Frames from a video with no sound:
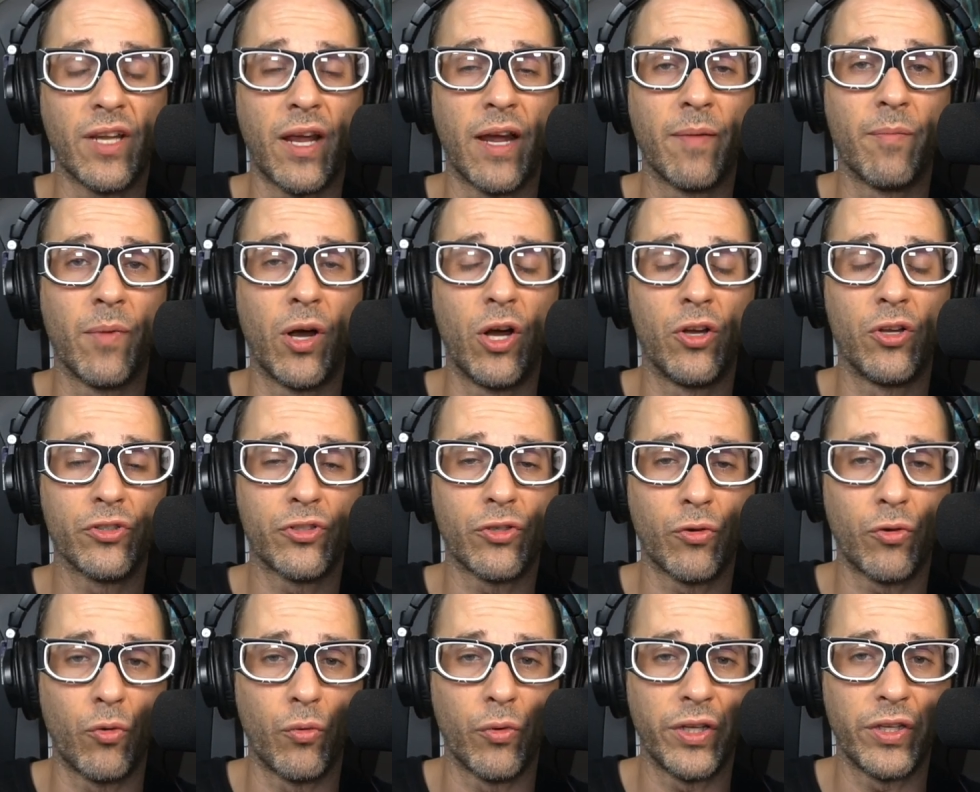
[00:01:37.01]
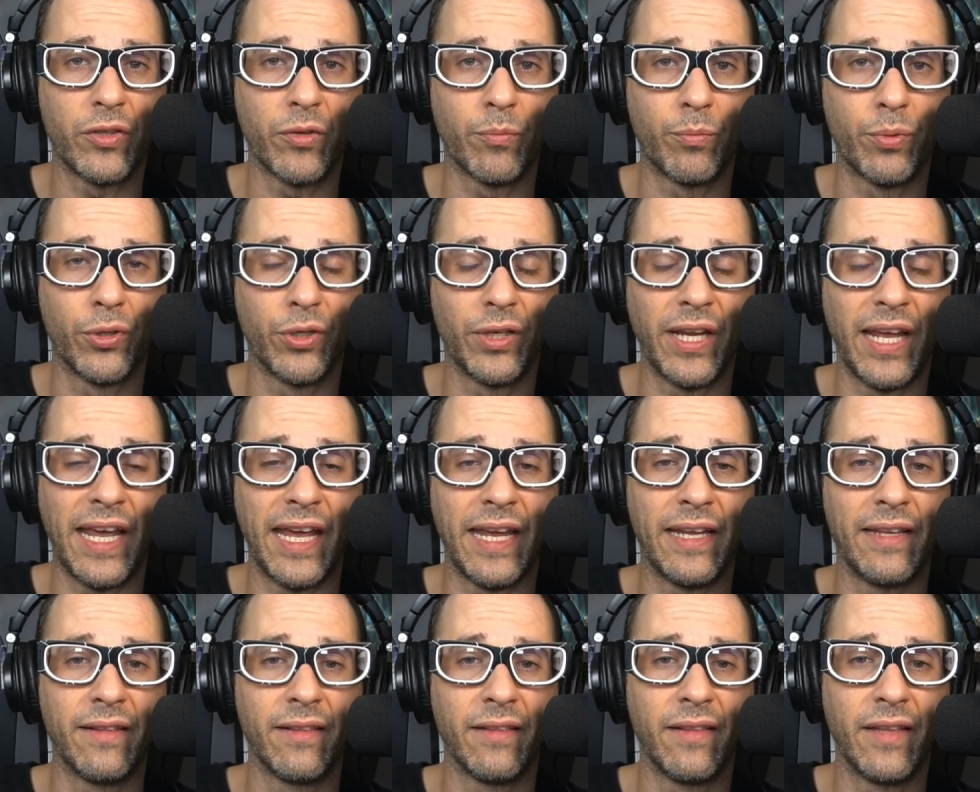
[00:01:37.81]
I'm also going to put
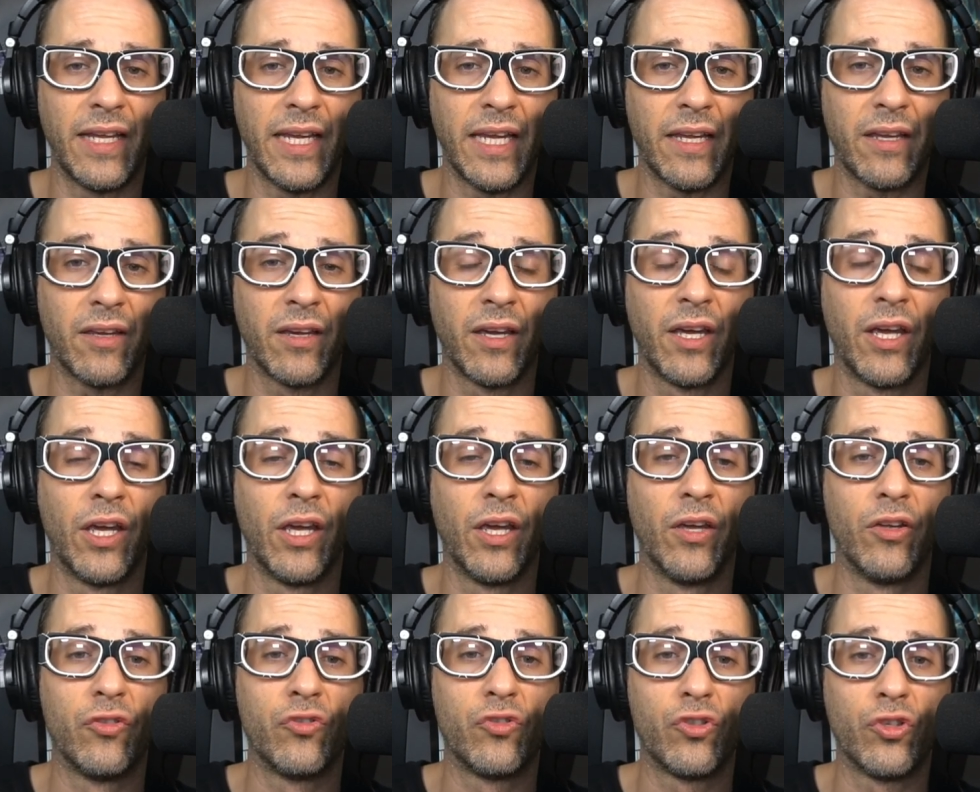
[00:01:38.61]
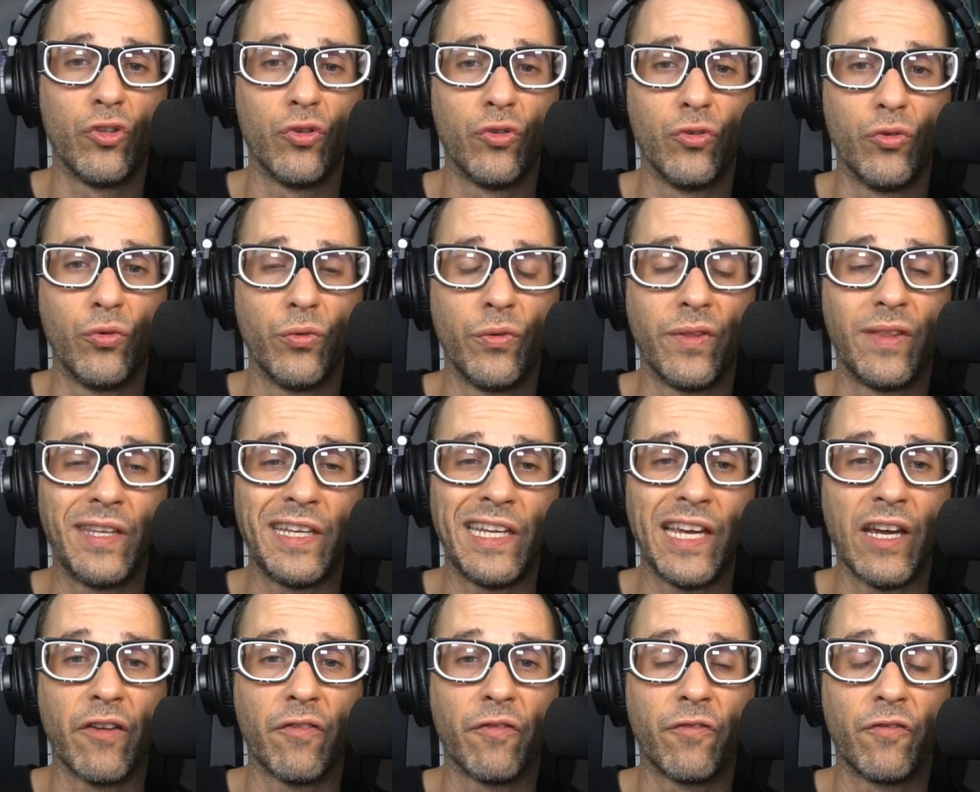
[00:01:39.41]
a link to the
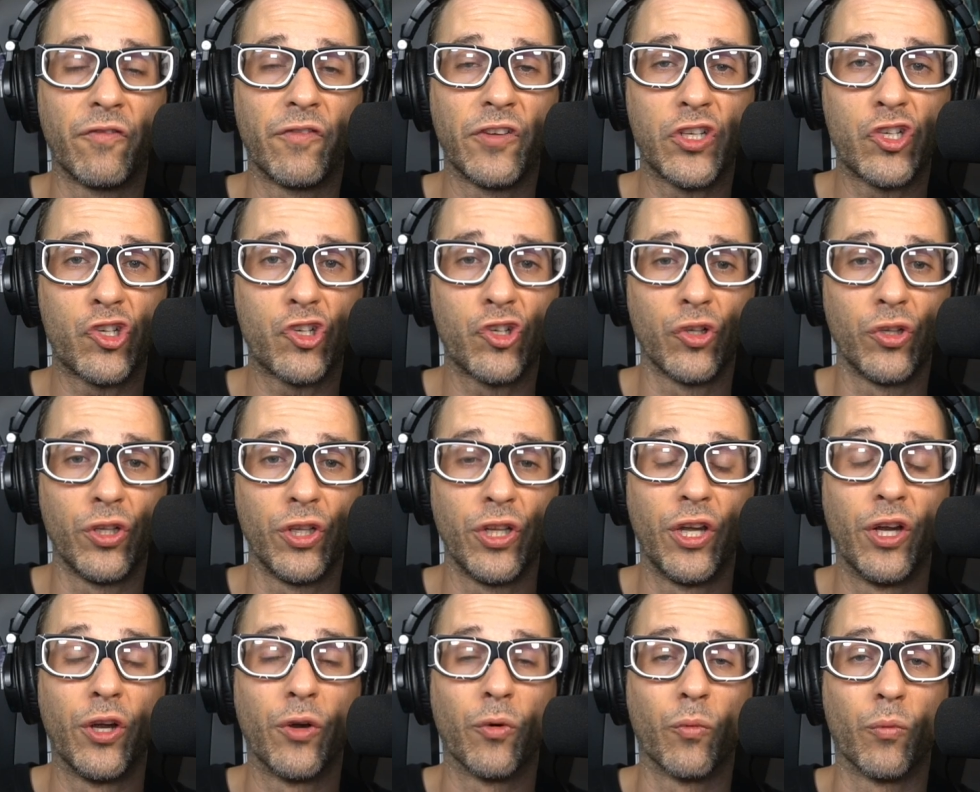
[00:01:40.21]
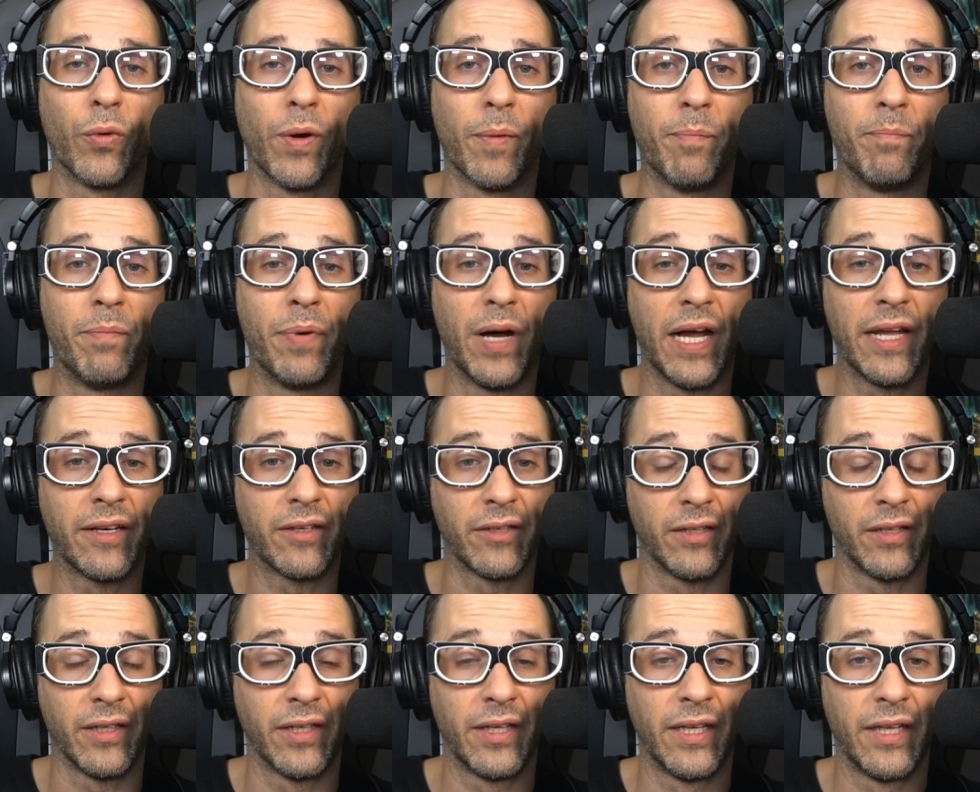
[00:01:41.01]
official
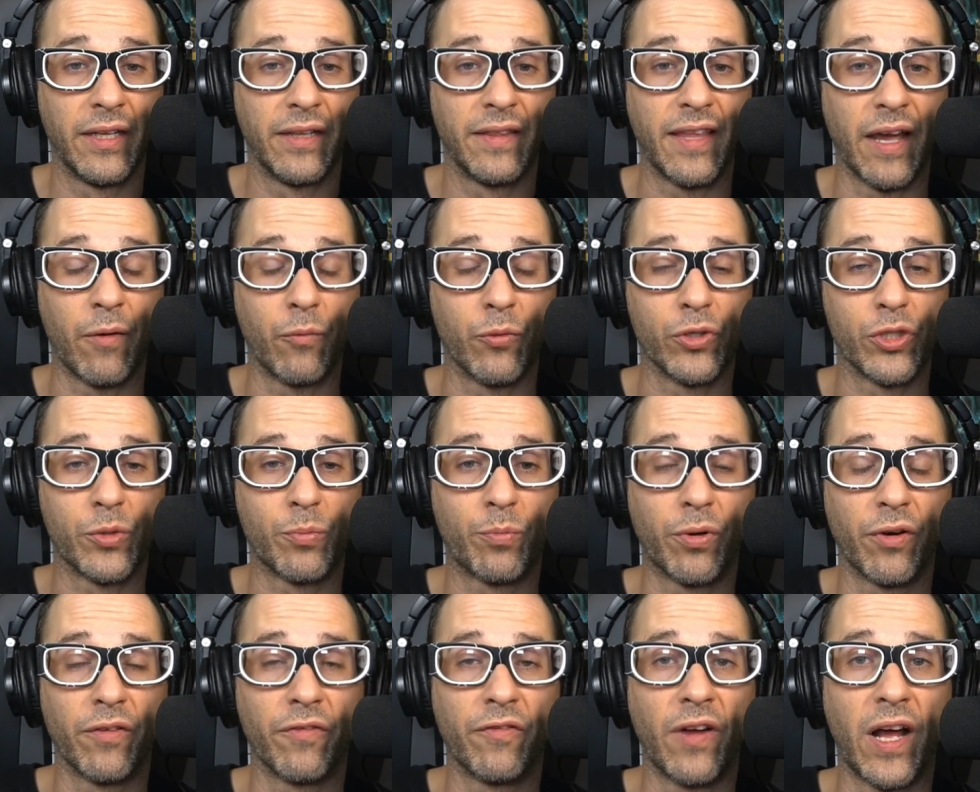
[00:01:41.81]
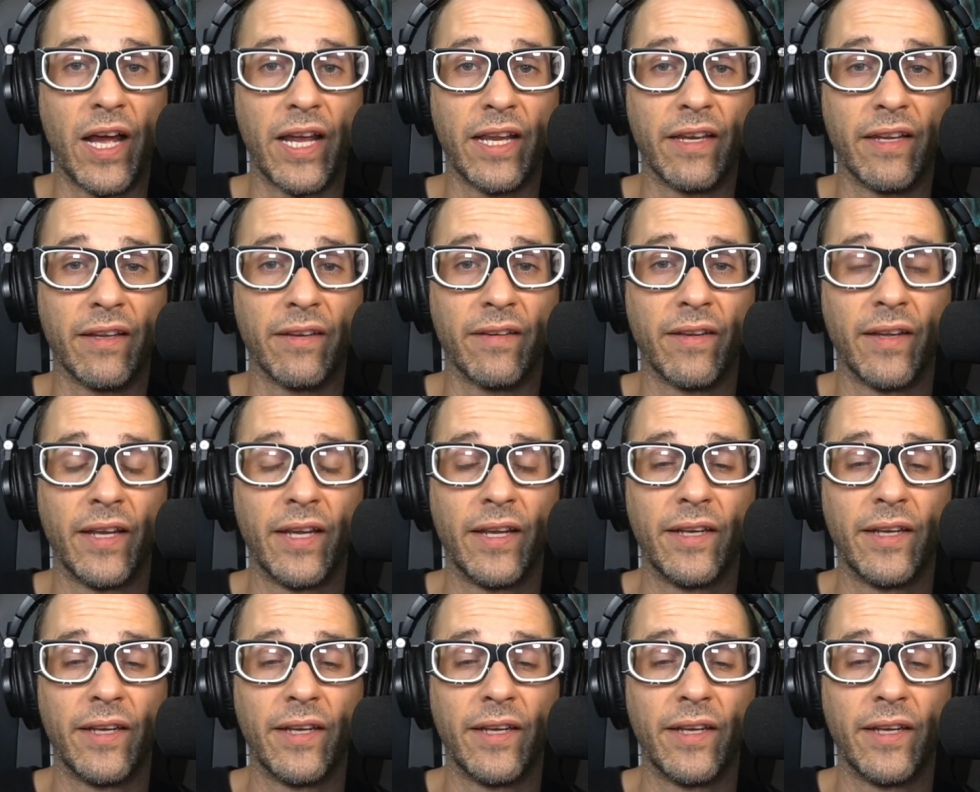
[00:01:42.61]
rebuttal that was provided.